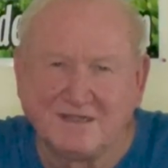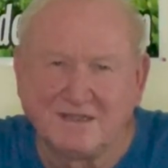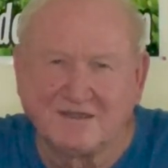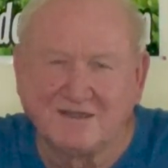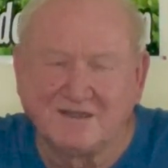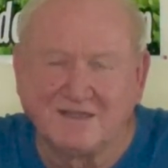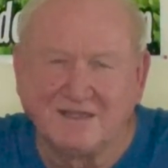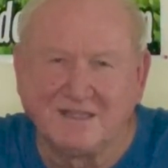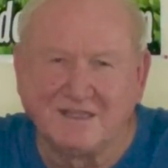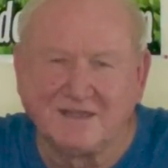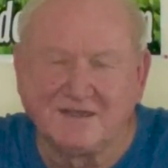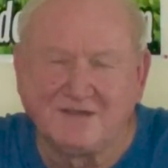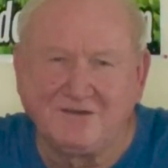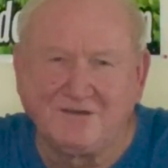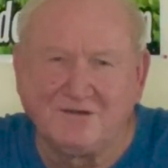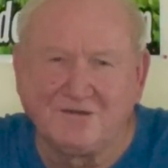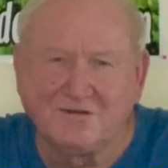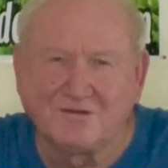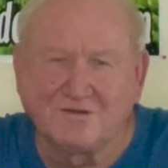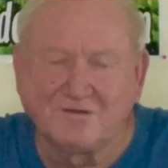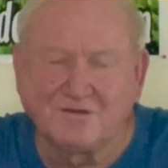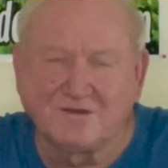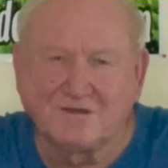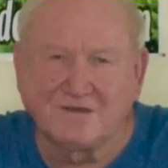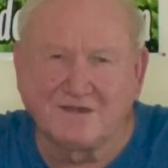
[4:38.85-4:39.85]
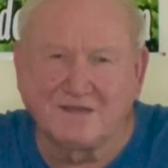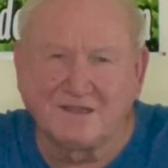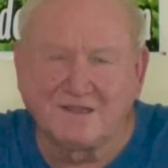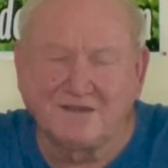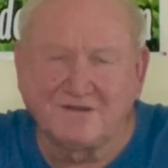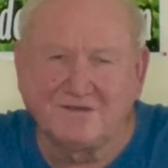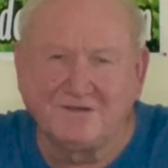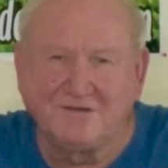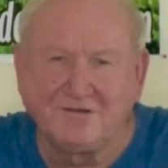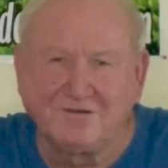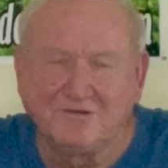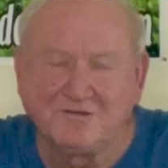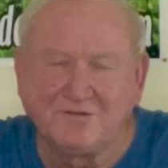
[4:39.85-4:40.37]
then you're going
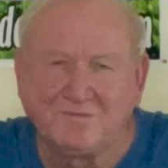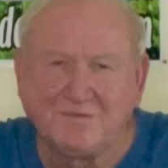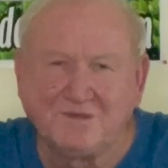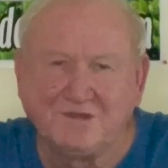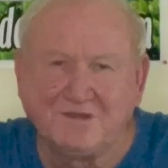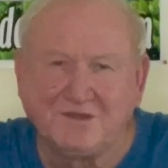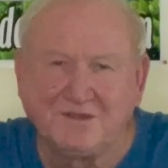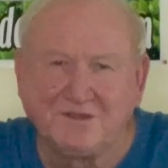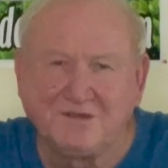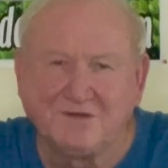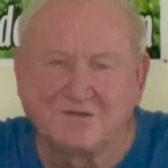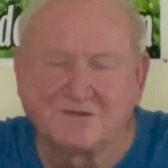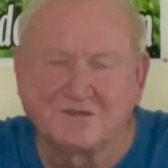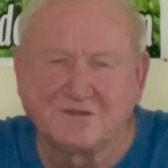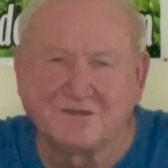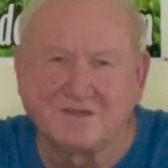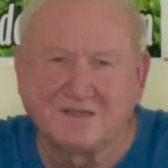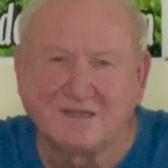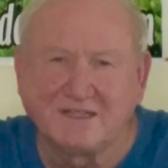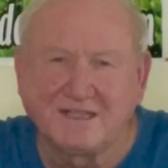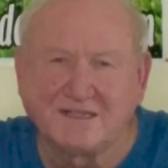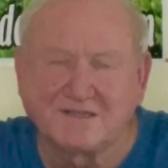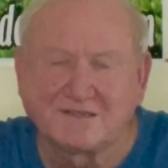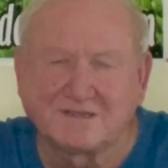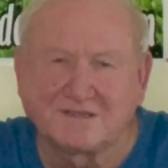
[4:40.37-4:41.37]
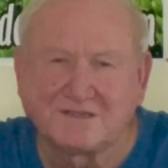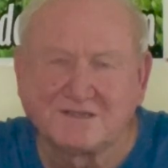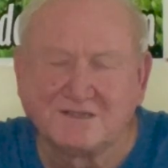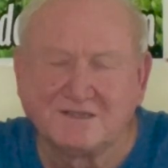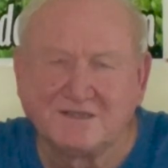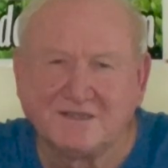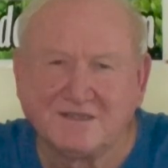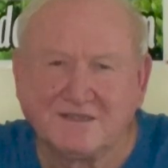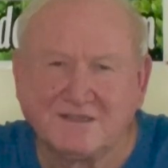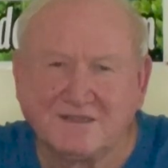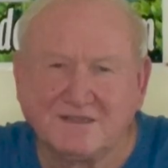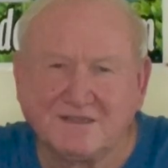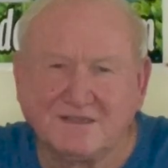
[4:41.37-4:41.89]
to be using less
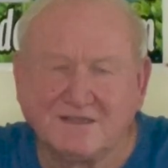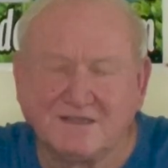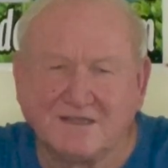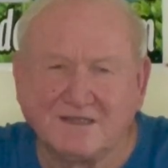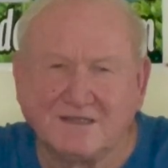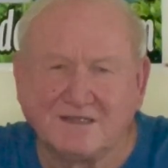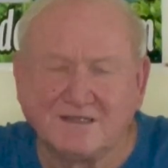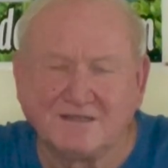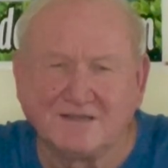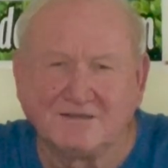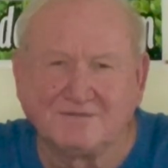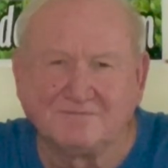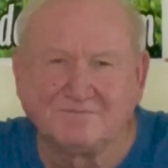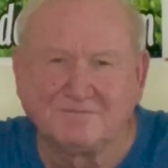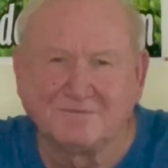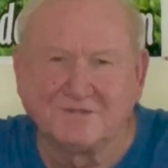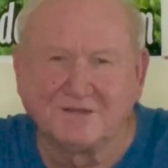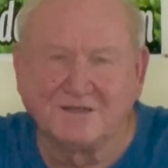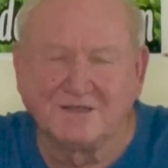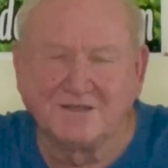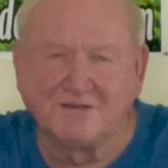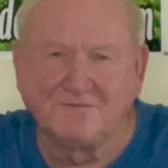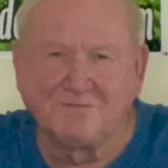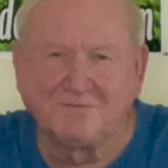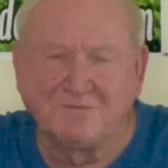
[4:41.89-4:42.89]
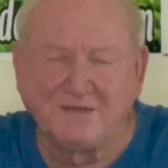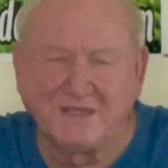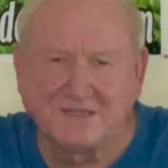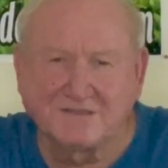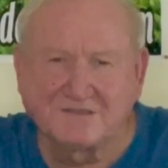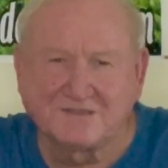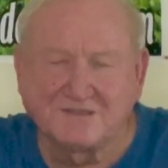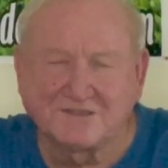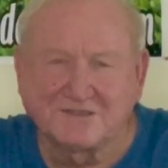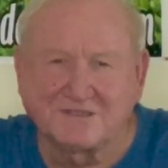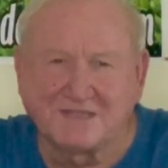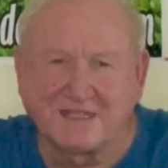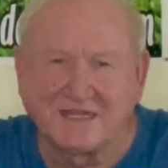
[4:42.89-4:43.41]
of
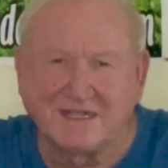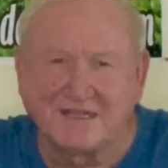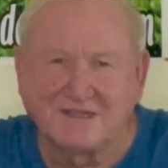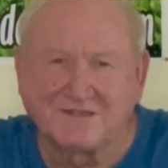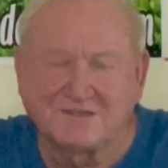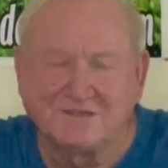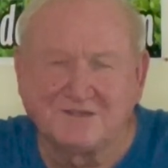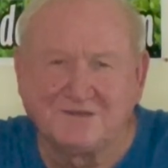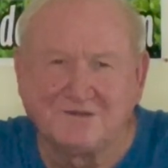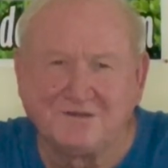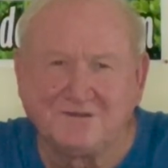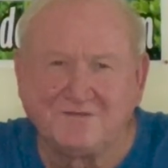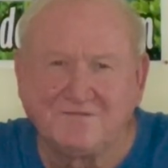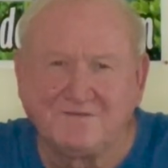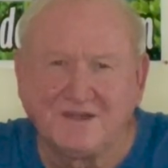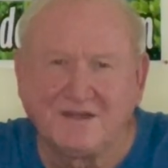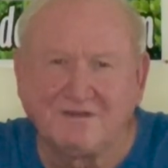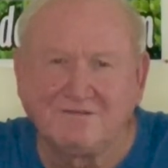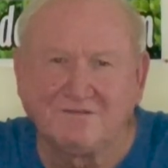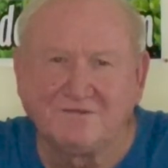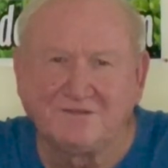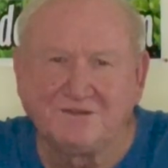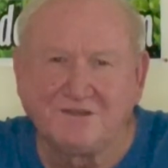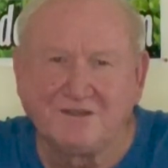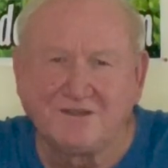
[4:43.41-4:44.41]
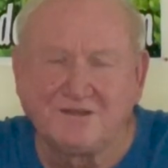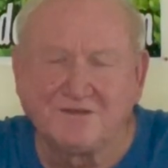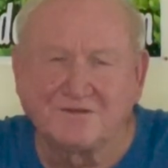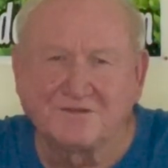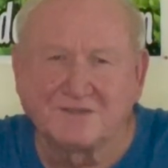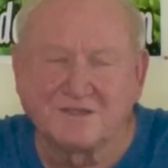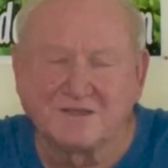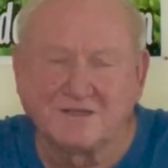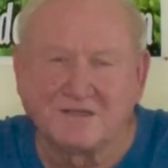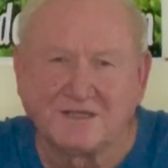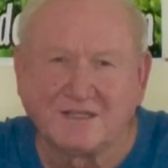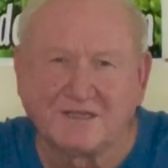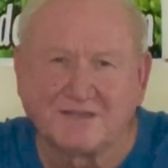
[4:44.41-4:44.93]
pesticides than you've ever used
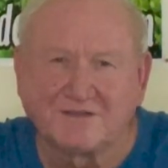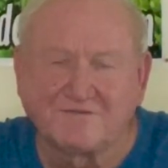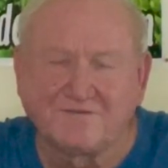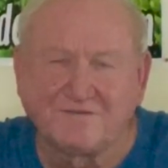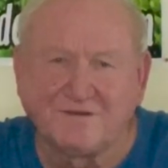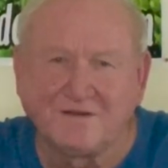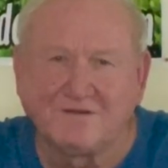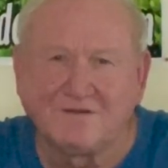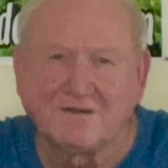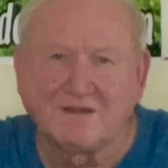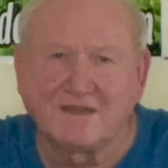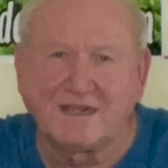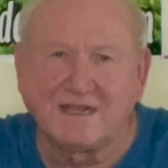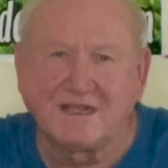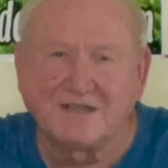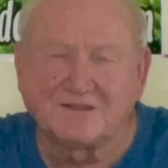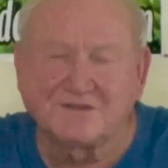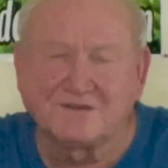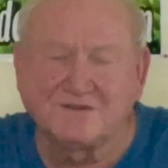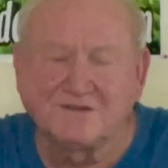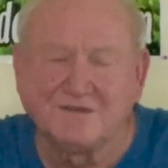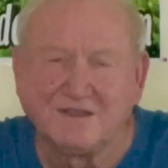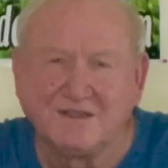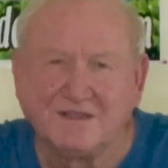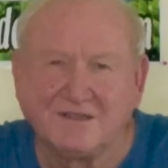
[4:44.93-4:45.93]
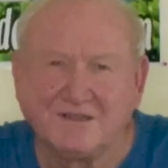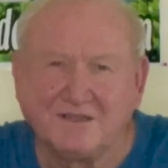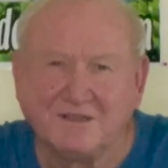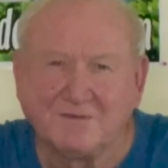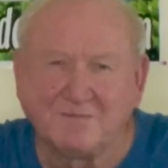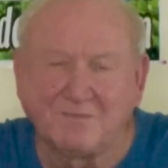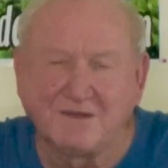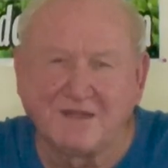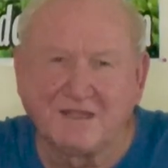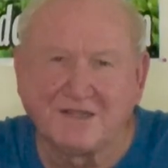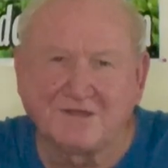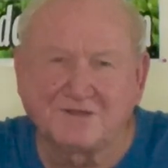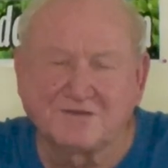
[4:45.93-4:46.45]
and less fertilizer. Your
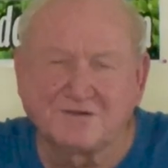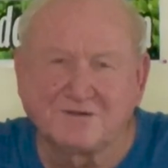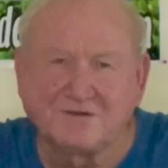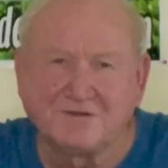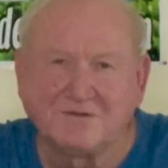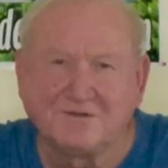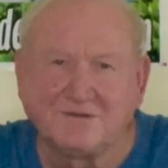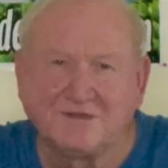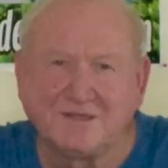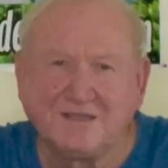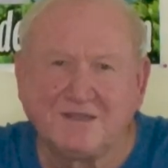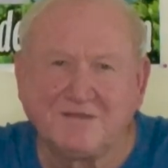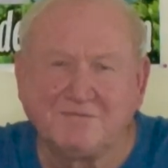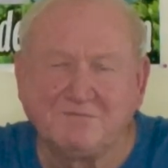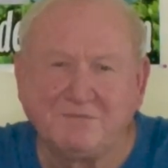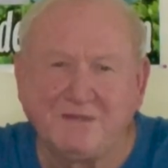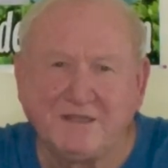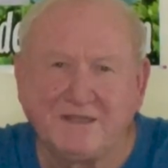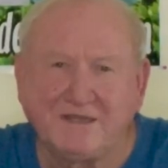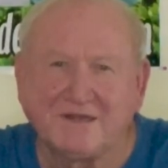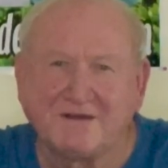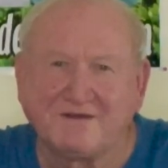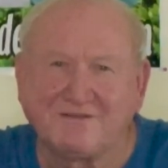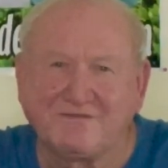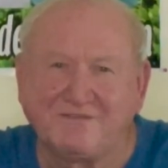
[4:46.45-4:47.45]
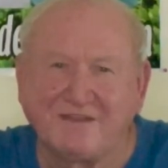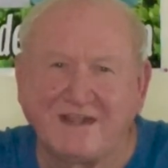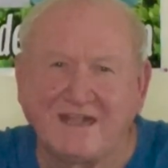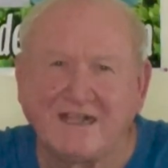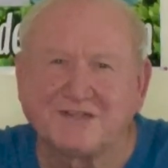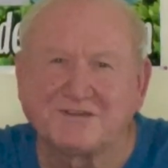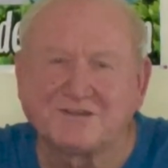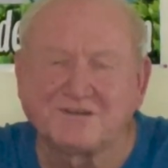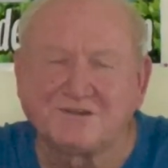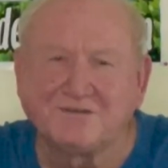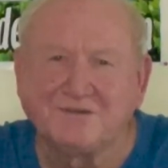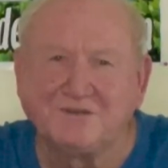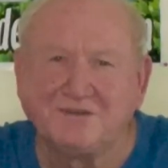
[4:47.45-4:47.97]
plants are going to get bigger
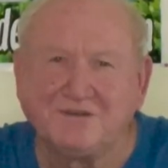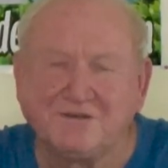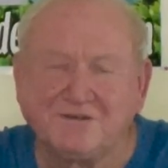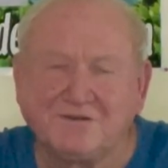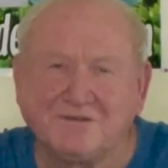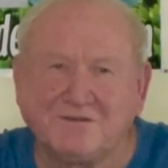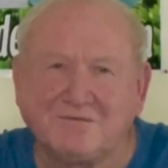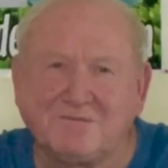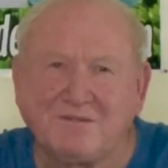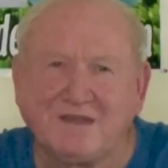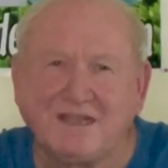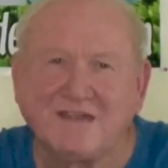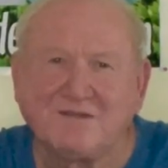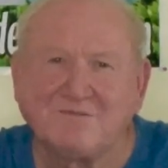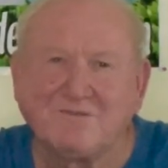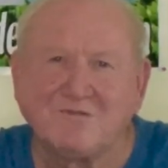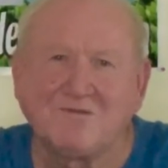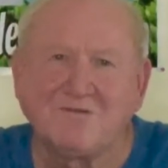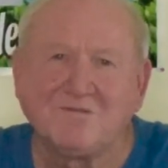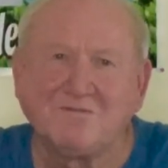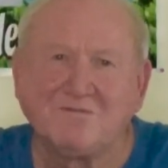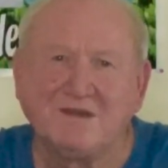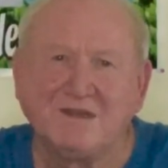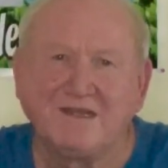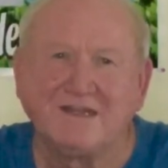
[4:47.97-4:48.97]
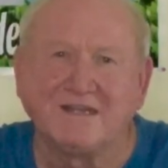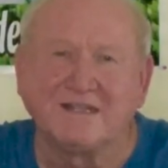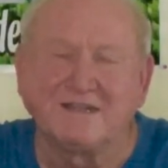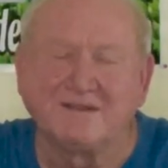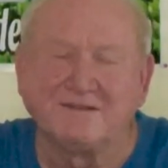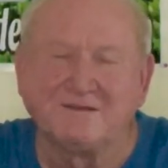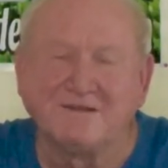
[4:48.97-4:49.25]
faster and you're going to make more money.